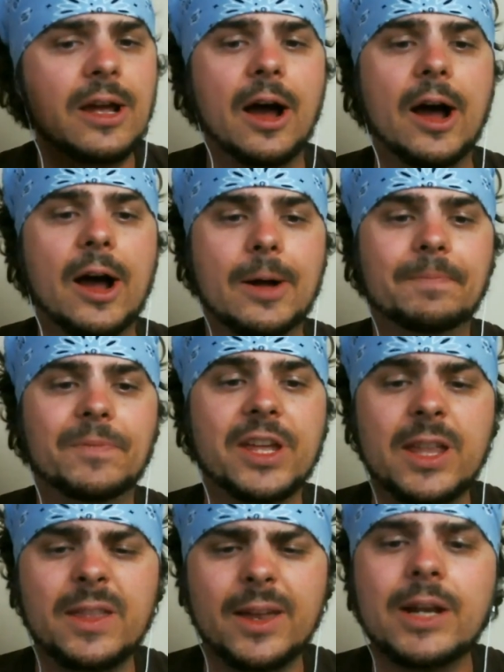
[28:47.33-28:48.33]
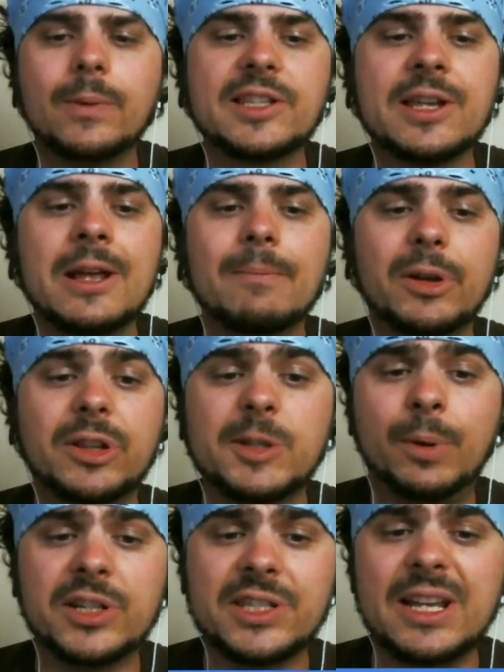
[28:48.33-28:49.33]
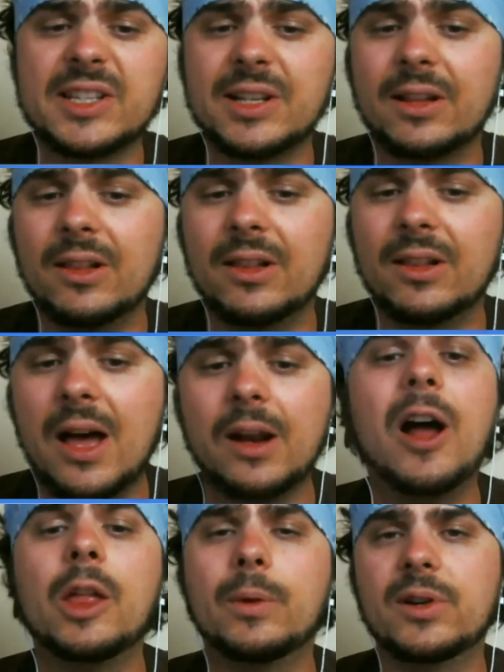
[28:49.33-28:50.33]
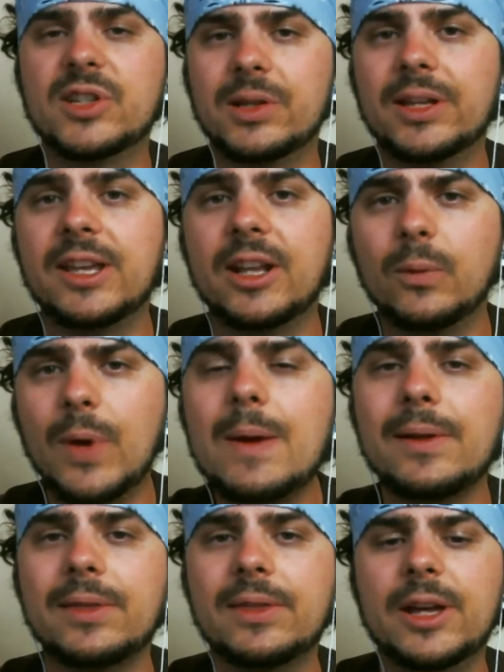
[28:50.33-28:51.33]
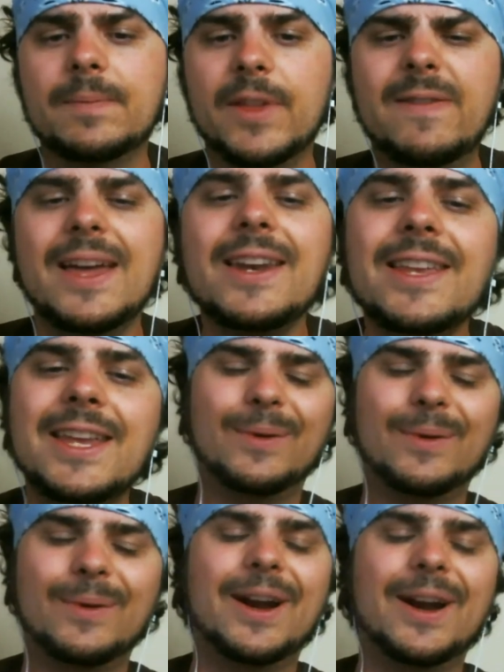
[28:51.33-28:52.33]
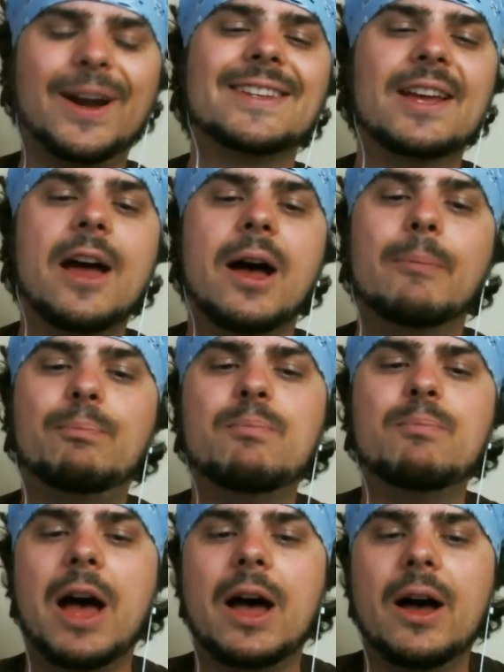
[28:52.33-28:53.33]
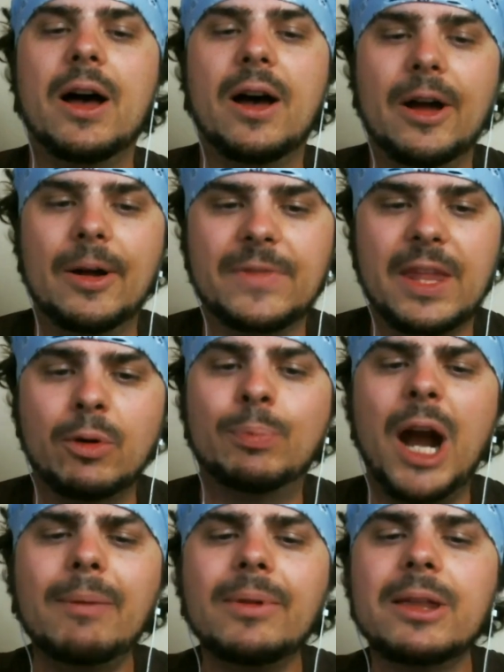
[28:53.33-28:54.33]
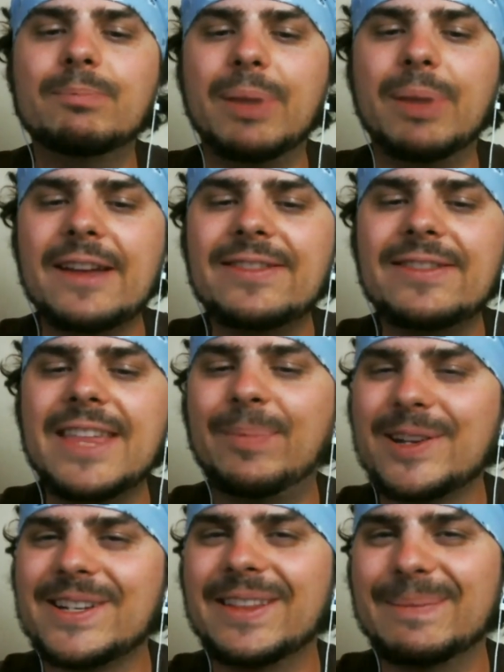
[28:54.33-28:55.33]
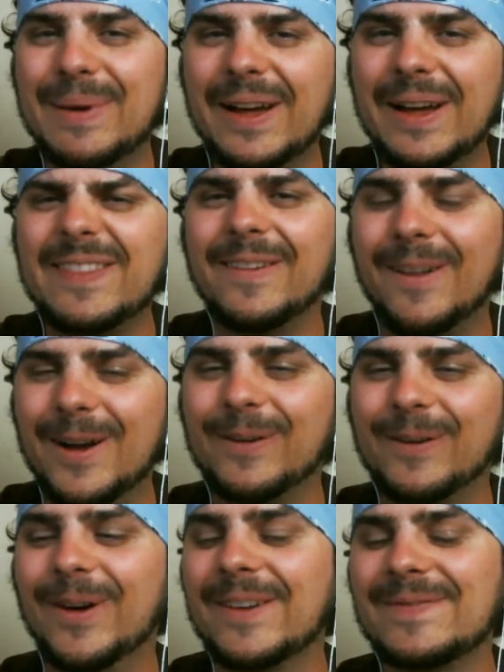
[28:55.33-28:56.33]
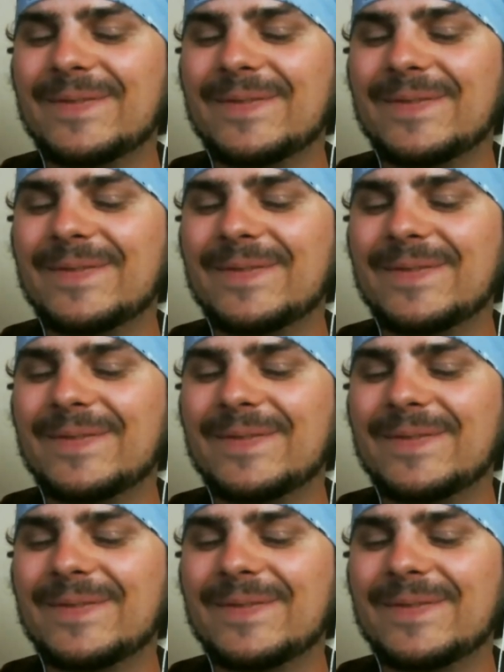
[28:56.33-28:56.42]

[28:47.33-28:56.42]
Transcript: And then he writes, but this person has a lot of followers, so they get away with it. And then he writes, it will probably bite that person in the butt in the long run.